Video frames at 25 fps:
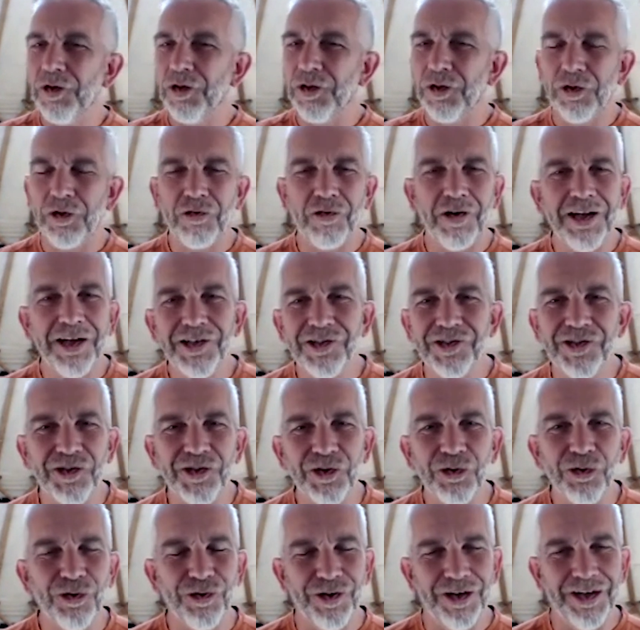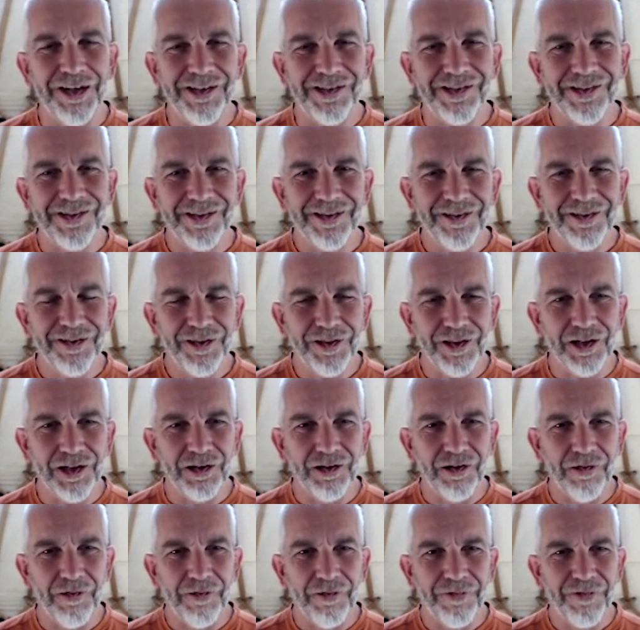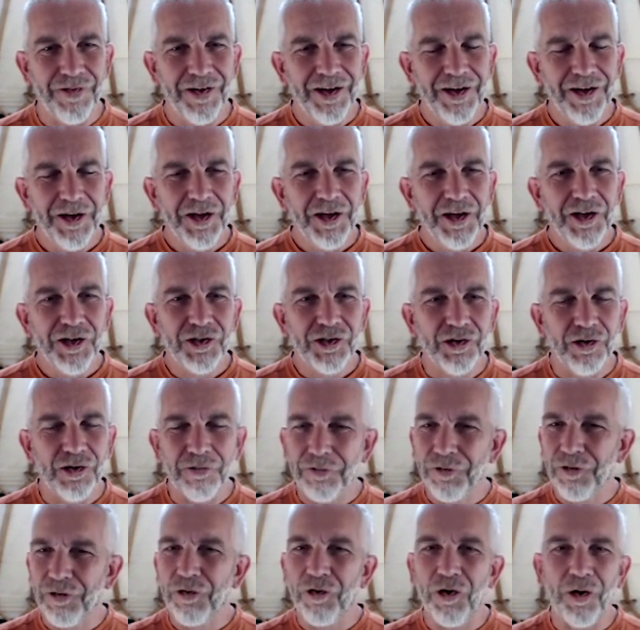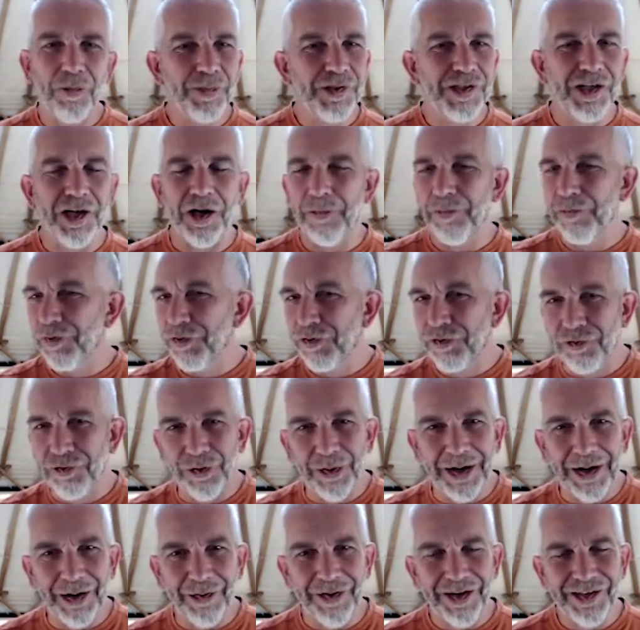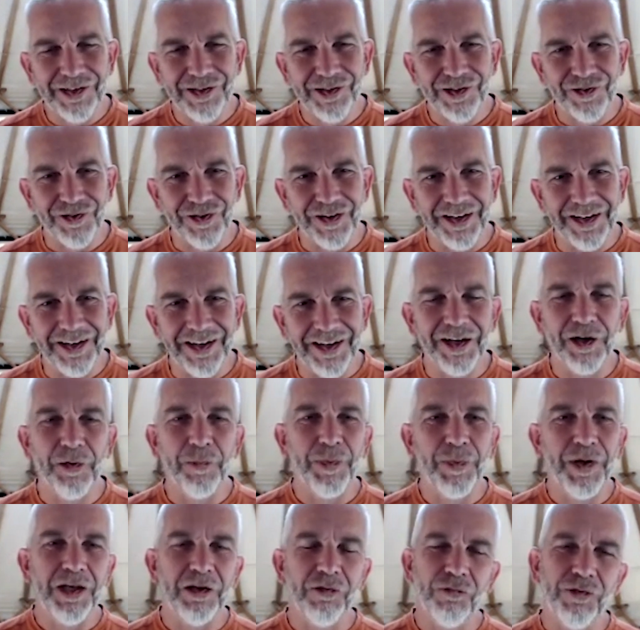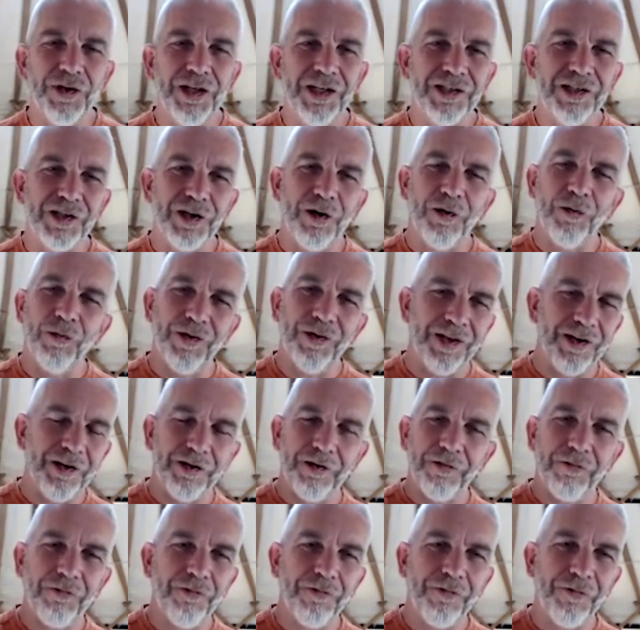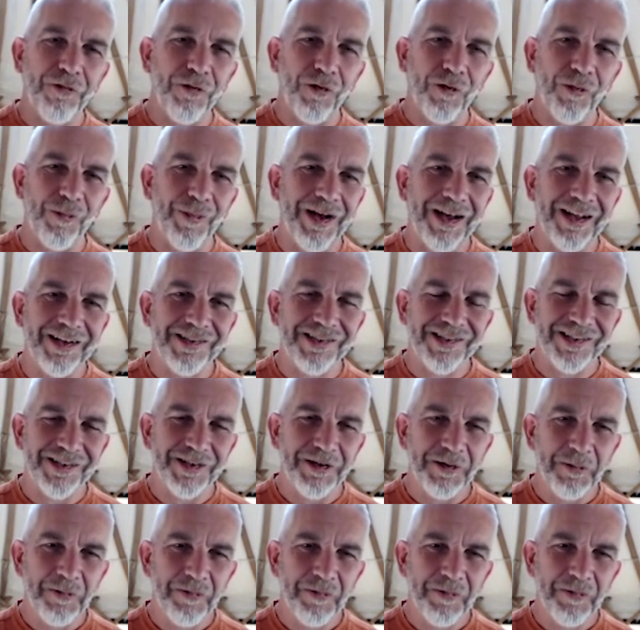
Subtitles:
great stories that have sort of cropped up throughout history and are being retold in different formats,